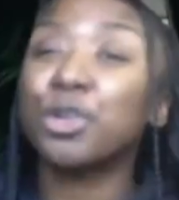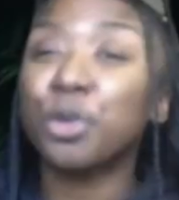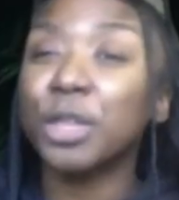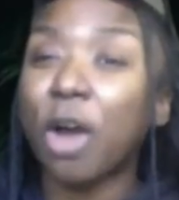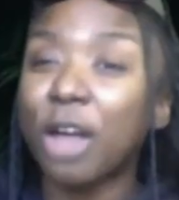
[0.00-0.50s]

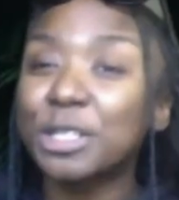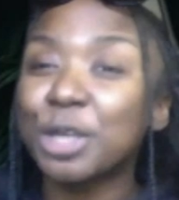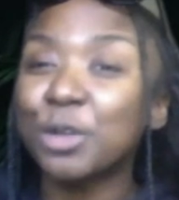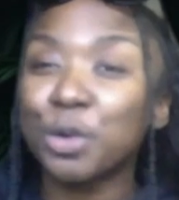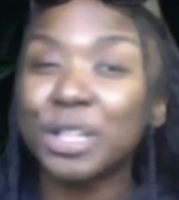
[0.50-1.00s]
doing
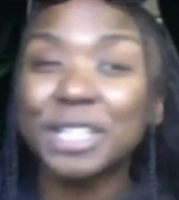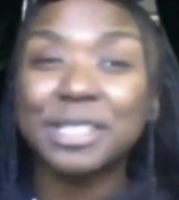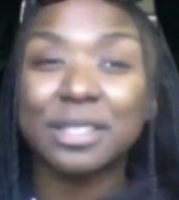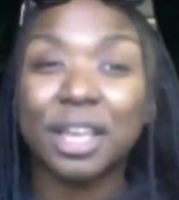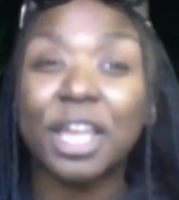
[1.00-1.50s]
this
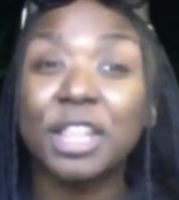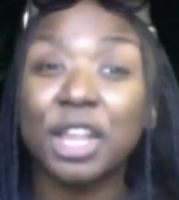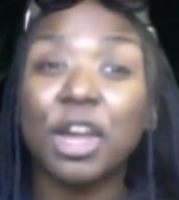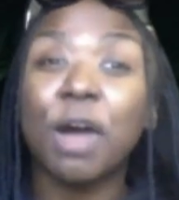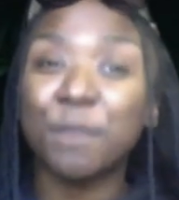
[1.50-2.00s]
in the
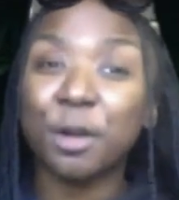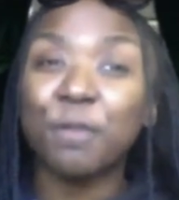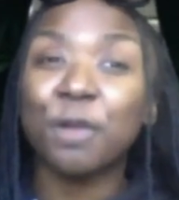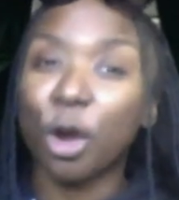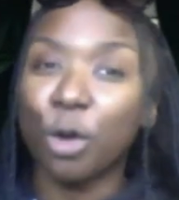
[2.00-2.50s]
comfort of
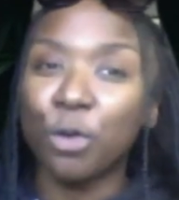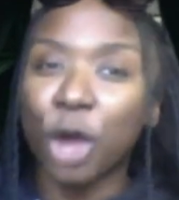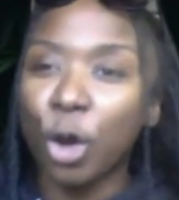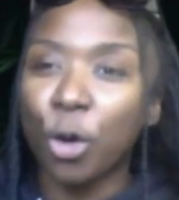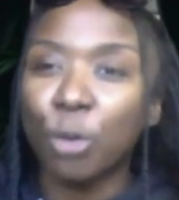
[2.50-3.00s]
your own
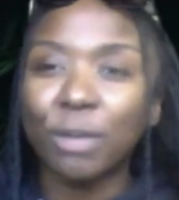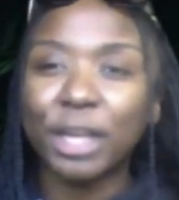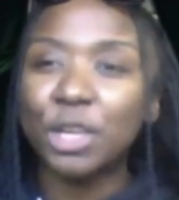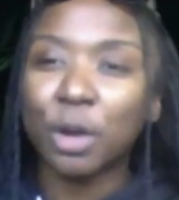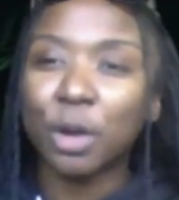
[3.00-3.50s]
home.
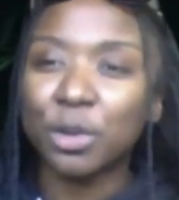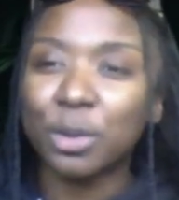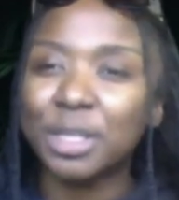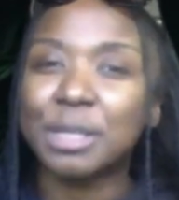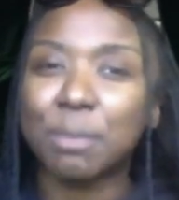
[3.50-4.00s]
Like you weren't
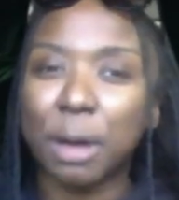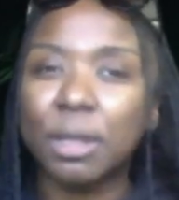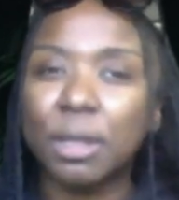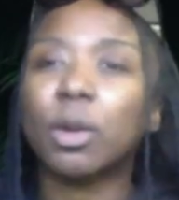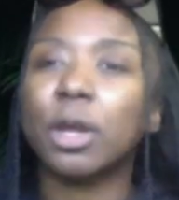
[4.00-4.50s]
doing this in public, were